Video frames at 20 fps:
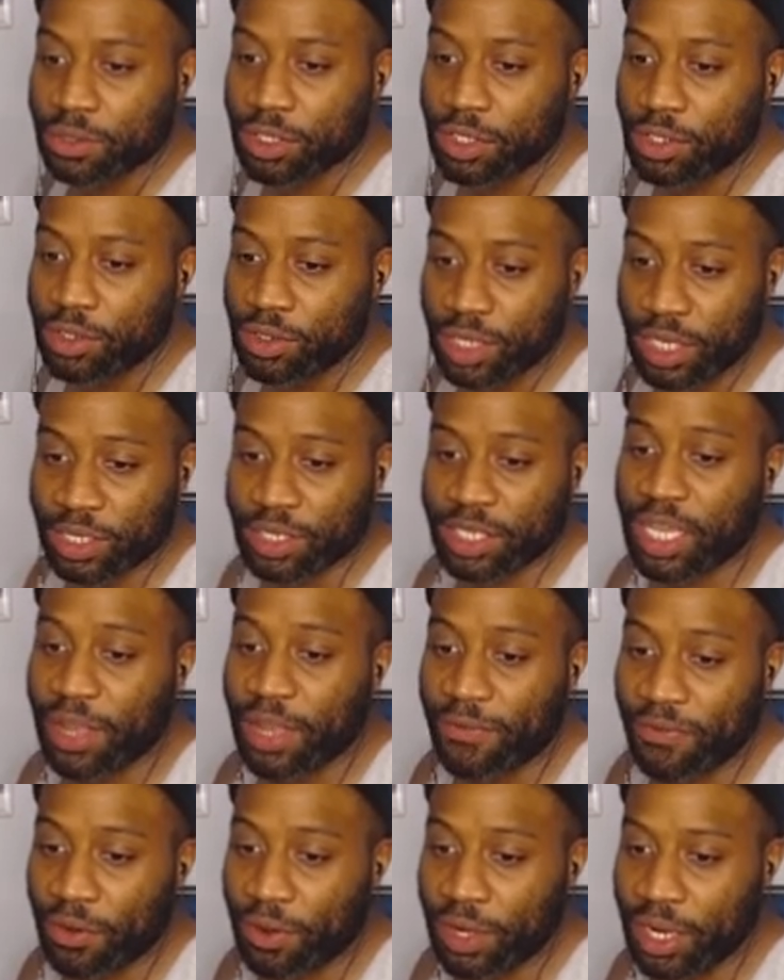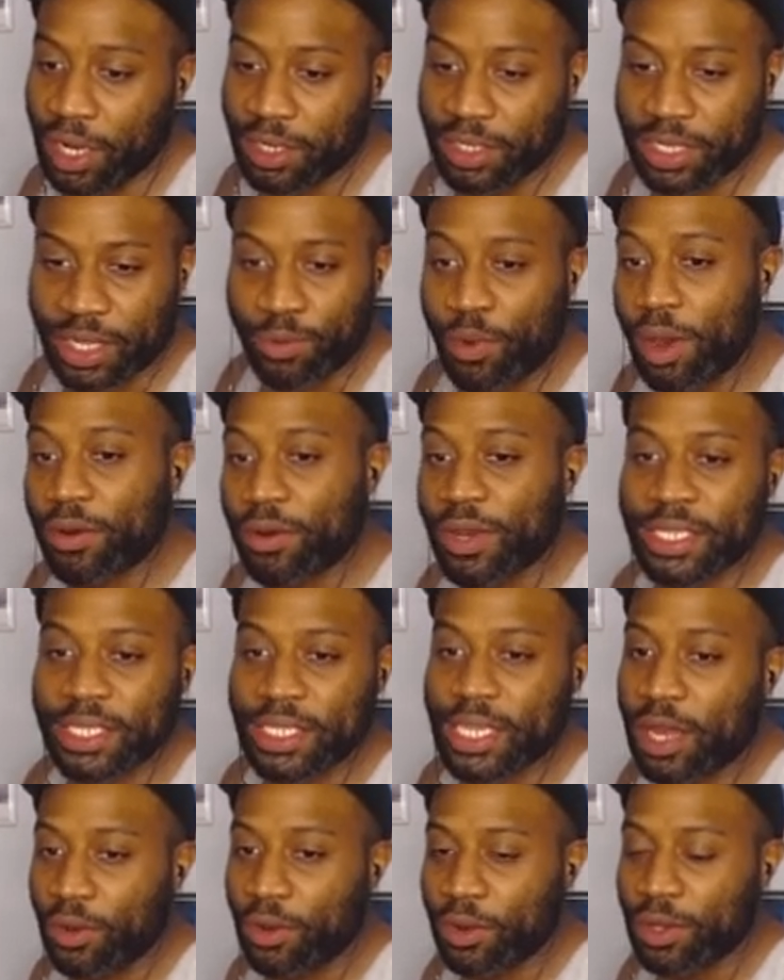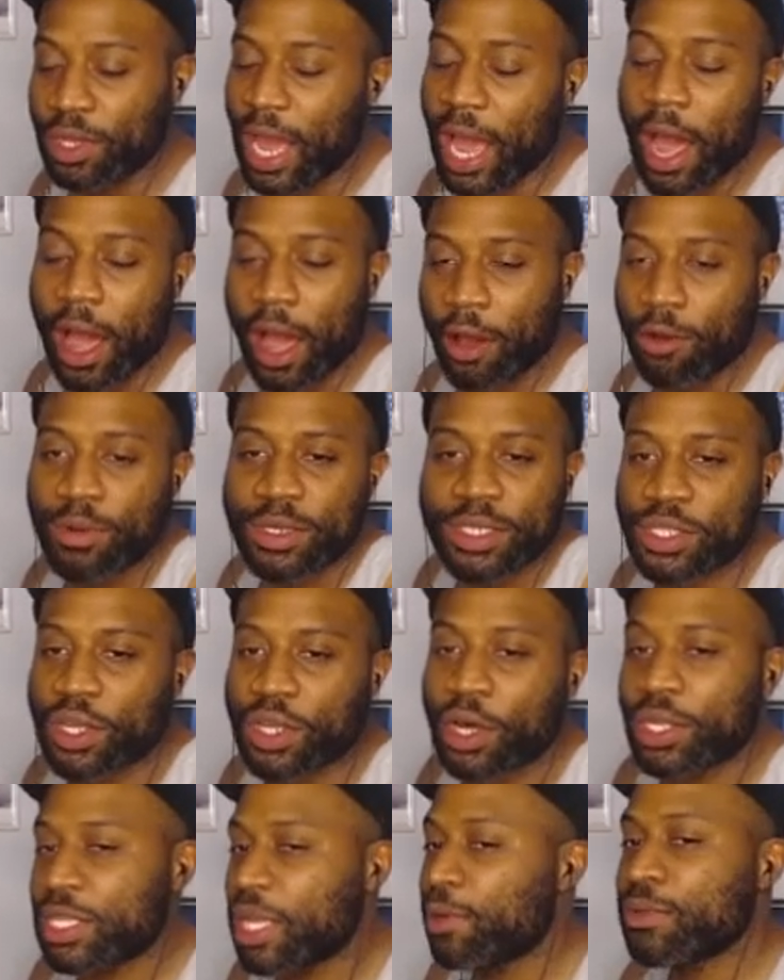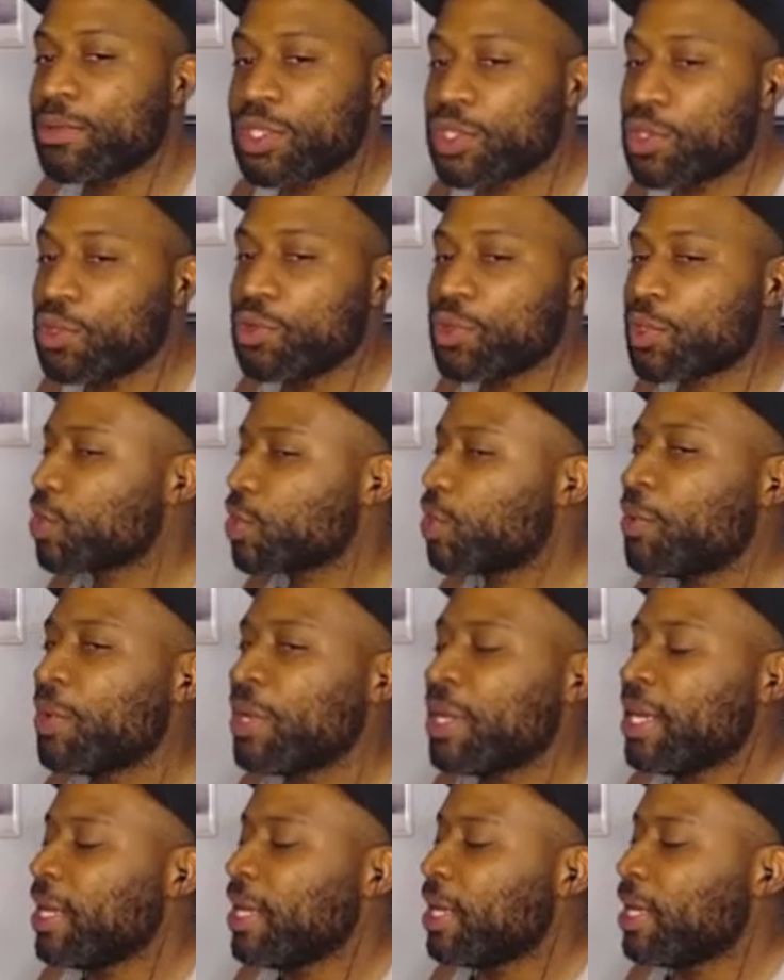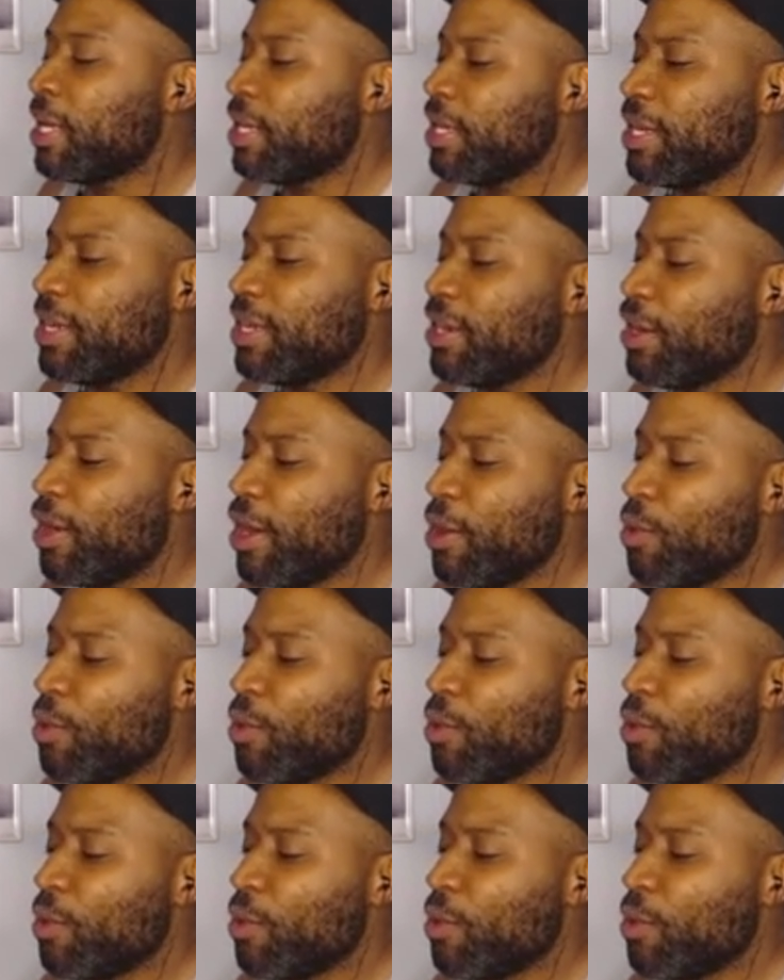you hear stuff on there. It's like, whoa, that's not on there. I always thought that was cool. So, you know, at